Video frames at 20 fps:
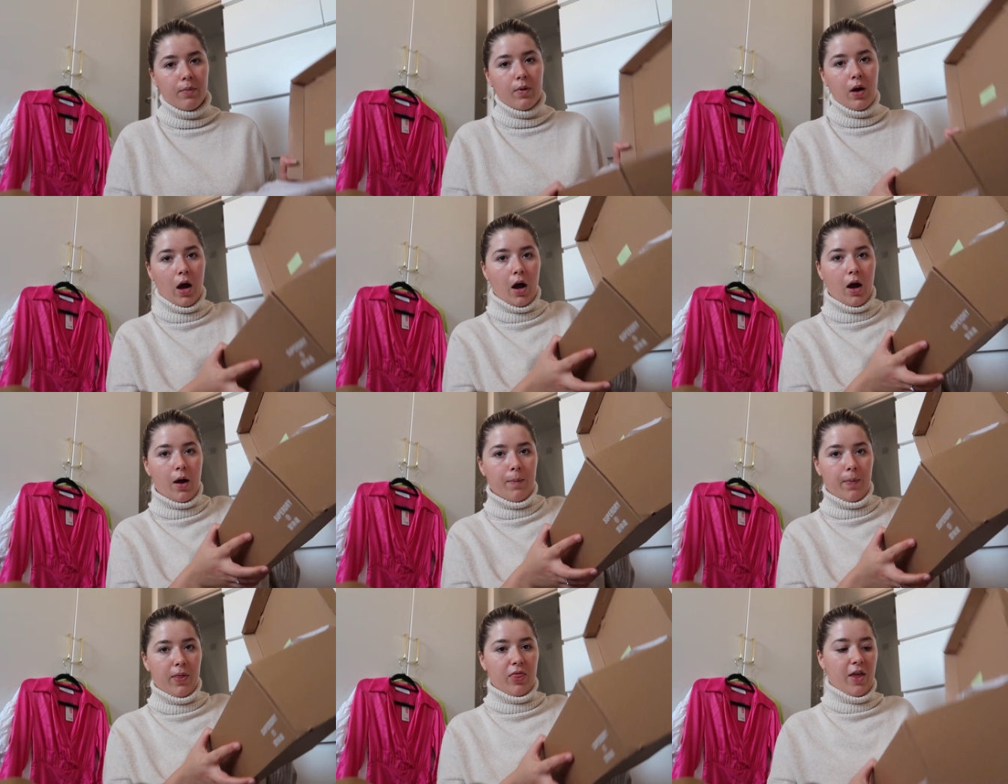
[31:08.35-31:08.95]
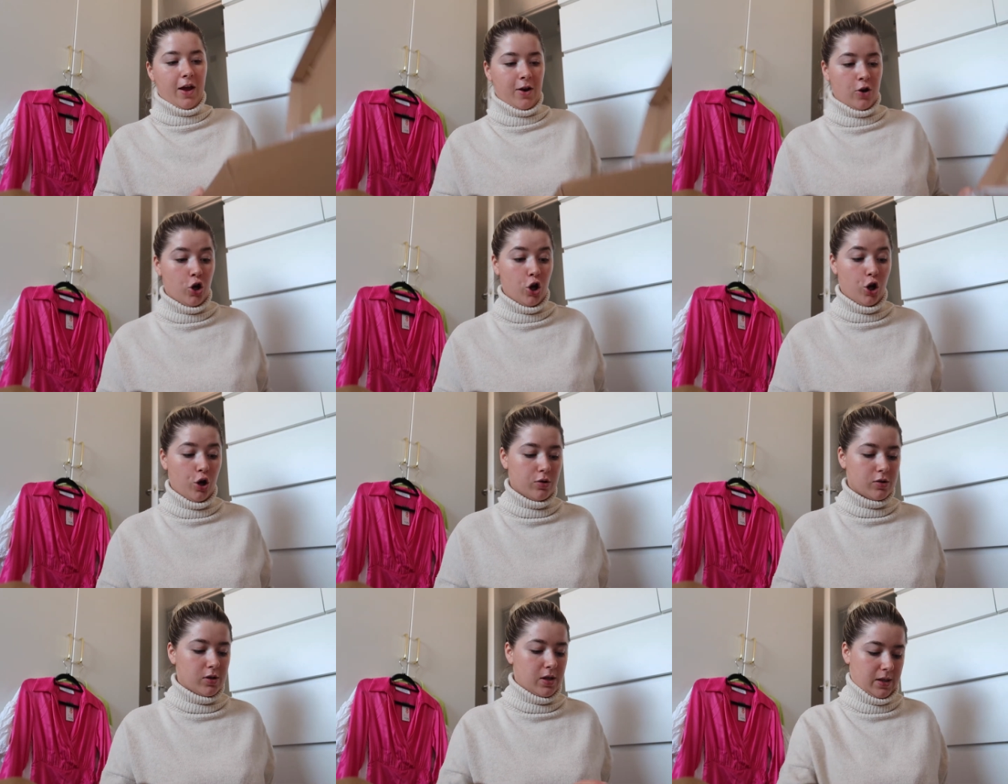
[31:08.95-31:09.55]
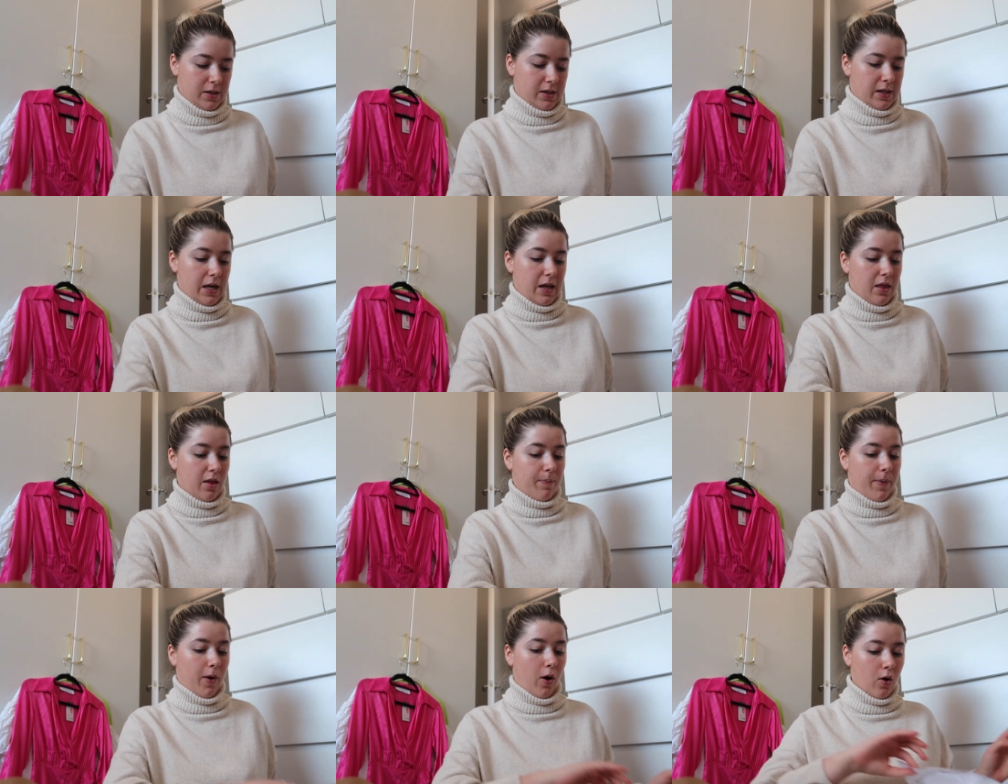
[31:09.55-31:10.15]
They're new, so they're still in
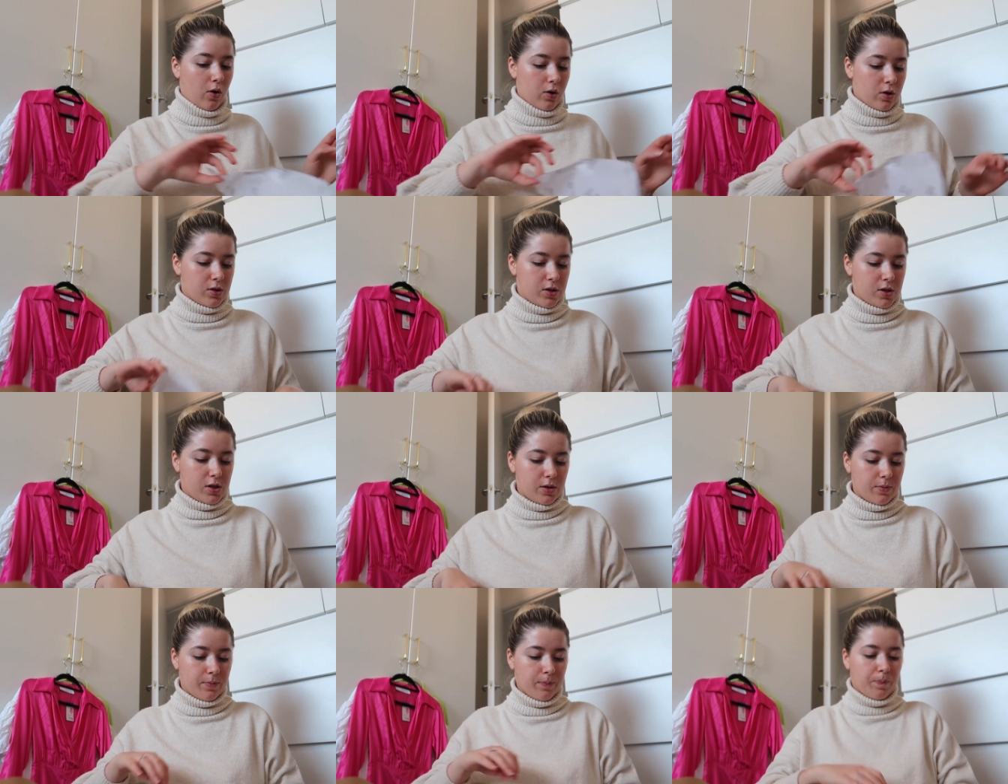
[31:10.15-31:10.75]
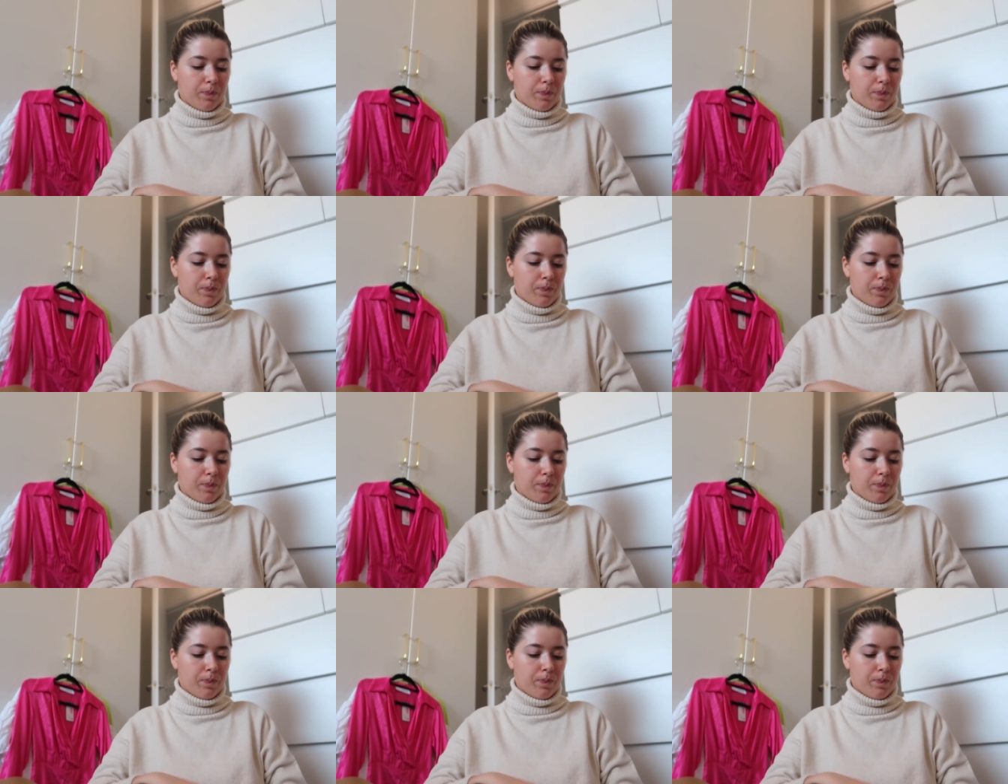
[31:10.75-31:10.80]
the box,